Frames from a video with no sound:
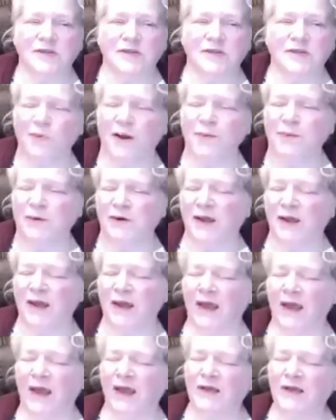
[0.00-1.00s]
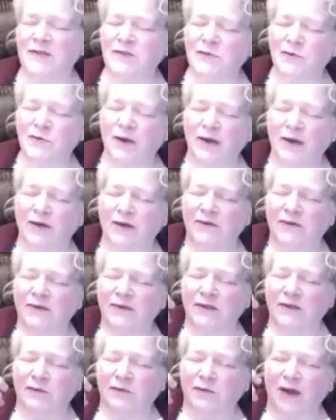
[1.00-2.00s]
Piper hangs around in
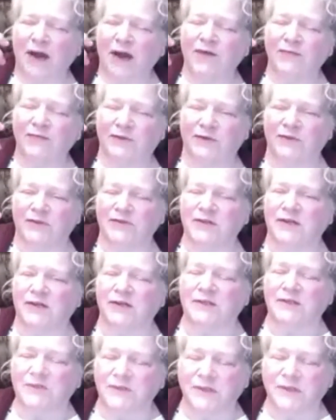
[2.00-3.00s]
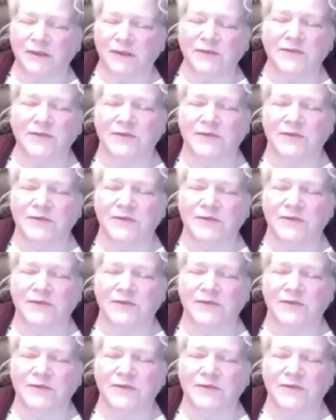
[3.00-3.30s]
the rafters and he steals the